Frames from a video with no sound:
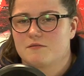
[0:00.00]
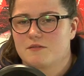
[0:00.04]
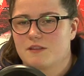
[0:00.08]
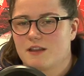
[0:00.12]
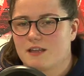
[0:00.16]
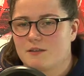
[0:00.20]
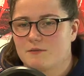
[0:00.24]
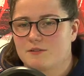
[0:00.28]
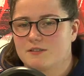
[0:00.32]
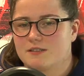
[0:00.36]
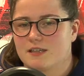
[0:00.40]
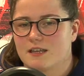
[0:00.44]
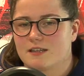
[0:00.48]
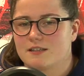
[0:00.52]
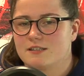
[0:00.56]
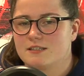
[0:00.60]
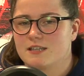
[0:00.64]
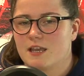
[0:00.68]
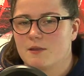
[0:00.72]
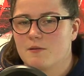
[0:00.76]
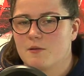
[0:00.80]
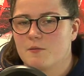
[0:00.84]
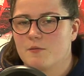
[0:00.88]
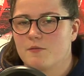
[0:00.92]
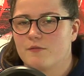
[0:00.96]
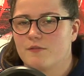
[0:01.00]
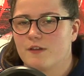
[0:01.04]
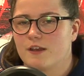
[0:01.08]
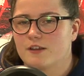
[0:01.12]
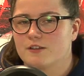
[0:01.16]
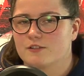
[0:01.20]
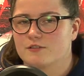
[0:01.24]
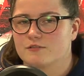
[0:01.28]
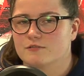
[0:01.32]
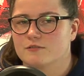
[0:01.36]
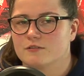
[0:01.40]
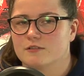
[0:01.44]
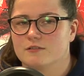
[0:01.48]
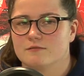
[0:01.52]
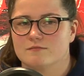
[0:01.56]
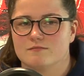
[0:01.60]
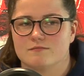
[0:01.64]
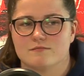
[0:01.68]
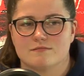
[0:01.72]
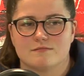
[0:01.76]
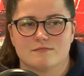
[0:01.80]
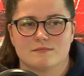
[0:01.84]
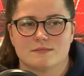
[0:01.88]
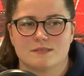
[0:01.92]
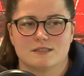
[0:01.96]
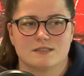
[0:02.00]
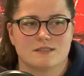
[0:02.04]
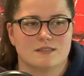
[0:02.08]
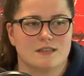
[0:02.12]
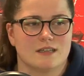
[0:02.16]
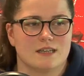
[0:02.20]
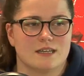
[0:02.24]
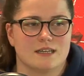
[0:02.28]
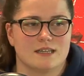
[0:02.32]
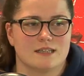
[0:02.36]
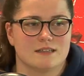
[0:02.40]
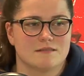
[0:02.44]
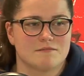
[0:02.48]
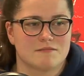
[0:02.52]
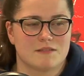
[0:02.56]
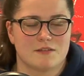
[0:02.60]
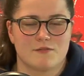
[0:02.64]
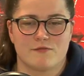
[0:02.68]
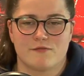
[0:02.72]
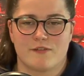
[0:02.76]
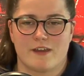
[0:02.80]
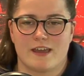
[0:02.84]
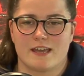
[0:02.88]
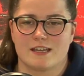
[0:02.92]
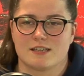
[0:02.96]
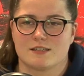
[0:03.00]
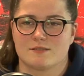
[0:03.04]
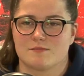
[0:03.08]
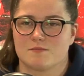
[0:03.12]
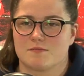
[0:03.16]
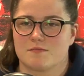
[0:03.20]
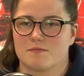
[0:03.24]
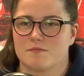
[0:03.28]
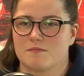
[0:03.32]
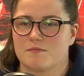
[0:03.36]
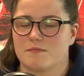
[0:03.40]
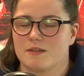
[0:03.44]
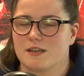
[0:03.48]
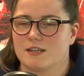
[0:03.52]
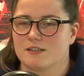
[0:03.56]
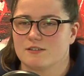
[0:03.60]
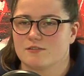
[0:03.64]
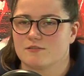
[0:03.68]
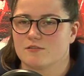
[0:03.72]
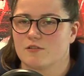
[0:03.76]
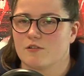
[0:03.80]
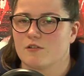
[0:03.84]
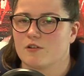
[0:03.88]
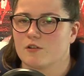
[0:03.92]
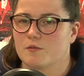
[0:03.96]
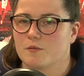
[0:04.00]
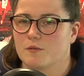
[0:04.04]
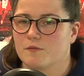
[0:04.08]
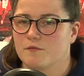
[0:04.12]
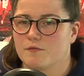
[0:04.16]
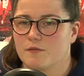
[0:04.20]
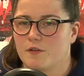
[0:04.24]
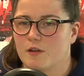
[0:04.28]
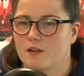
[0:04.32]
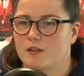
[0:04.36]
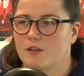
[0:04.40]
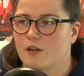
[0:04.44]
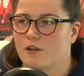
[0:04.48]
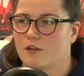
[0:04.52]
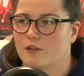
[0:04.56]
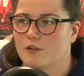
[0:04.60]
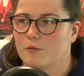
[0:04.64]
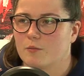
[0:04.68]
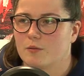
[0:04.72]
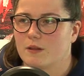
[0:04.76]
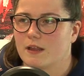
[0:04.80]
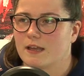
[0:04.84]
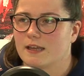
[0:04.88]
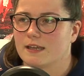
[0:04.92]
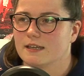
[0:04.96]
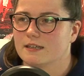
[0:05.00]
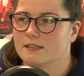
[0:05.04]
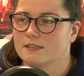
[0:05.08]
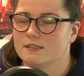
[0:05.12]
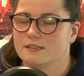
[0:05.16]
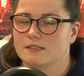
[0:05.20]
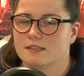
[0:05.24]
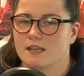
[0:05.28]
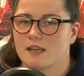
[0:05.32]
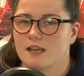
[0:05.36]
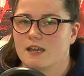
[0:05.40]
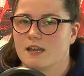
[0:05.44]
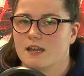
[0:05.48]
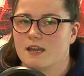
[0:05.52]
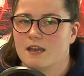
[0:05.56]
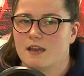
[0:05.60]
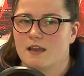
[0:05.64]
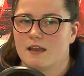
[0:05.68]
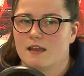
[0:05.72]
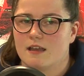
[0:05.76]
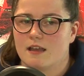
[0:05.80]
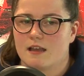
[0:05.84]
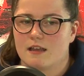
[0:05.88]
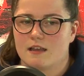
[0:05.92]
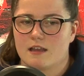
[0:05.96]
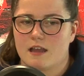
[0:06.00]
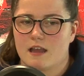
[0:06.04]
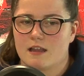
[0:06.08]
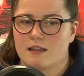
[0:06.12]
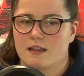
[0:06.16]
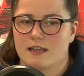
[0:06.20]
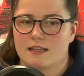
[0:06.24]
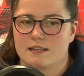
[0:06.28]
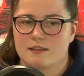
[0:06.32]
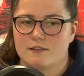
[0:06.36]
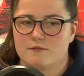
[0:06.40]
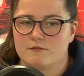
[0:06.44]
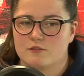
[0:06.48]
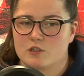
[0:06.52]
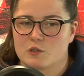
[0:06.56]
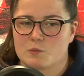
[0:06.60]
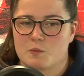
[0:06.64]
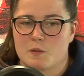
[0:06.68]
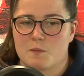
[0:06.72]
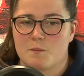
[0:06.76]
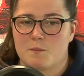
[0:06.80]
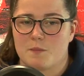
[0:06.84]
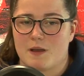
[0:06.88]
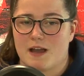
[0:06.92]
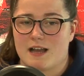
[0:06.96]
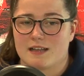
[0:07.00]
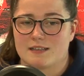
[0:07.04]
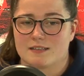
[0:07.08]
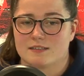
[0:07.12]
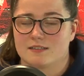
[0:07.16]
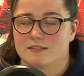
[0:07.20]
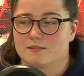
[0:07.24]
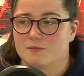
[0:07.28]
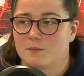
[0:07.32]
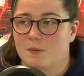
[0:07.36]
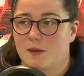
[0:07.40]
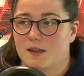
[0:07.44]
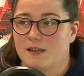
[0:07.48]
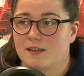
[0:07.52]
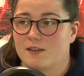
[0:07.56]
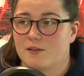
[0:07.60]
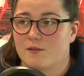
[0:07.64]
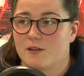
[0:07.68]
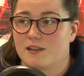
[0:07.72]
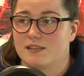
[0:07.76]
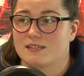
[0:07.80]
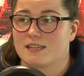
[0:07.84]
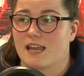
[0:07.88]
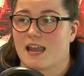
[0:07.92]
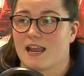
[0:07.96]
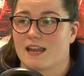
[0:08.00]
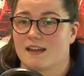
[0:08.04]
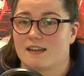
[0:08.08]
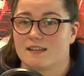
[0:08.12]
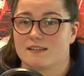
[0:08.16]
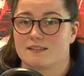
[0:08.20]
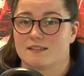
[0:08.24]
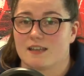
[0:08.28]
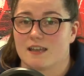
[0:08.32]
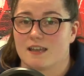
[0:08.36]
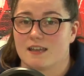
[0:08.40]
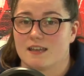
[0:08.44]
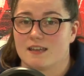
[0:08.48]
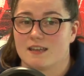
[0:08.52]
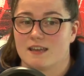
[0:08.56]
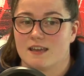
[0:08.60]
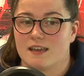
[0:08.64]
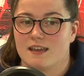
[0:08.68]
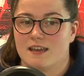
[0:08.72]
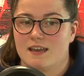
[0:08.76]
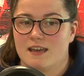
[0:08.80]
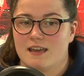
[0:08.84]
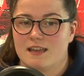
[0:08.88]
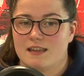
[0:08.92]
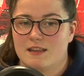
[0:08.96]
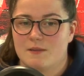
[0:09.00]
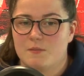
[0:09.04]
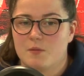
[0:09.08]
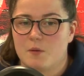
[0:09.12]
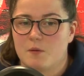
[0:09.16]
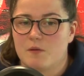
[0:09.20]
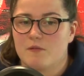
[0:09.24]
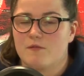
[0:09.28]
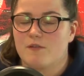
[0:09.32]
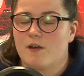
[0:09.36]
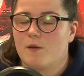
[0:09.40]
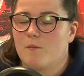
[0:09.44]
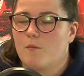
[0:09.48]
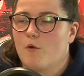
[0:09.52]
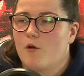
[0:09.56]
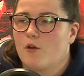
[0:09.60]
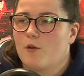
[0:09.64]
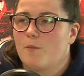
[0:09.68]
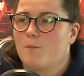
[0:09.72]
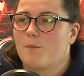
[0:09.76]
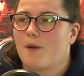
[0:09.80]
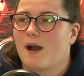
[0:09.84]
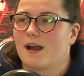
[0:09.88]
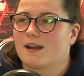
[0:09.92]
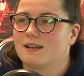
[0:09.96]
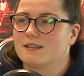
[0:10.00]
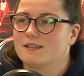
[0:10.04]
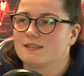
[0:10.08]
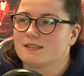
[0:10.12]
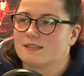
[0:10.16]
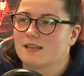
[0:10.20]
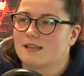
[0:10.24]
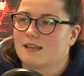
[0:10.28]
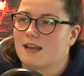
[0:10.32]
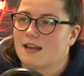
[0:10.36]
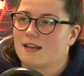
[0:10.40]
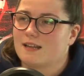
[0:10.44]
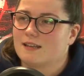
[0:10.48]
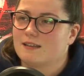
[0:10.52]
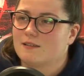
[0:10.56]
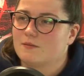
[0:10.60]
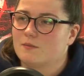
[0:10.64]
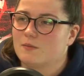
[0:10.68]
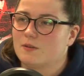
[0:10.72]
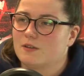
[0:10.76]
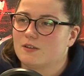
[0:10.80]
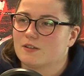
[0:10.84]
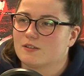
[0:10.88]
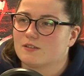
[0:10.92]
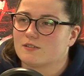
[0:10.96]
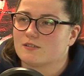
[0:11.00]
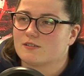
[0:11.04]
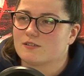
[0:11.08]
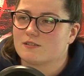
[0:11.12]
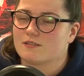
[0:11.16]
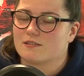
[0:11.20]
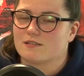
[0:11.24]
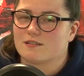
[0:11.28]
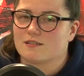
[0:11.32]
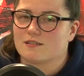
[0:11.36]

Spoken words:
like we said, semi-professional, like the first major tournament for a lot of the players, and like they've just been battered by USA, and it's like they probably felt more embarrassed than anything, because